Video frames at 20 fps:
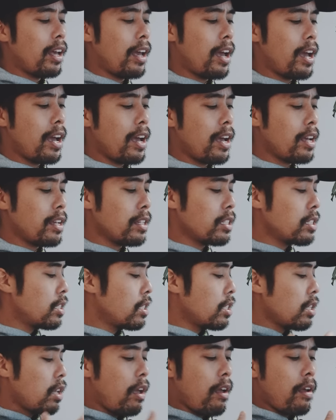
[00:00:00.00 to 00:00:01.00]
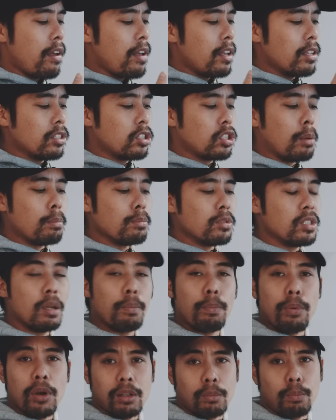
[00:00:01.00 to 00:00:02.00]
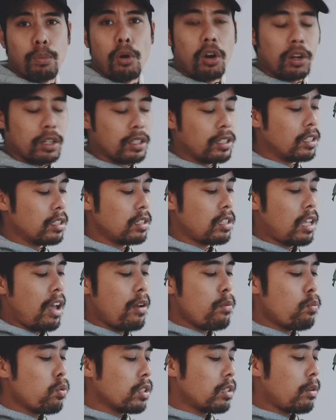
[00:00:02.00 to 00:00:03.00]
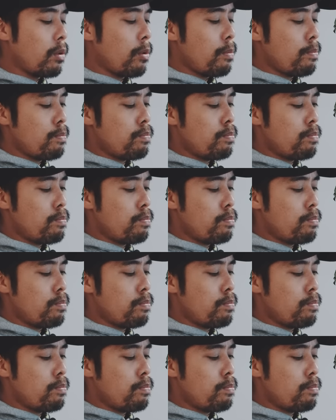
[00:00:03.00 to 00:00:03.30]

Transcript: as some zippered pockets. I would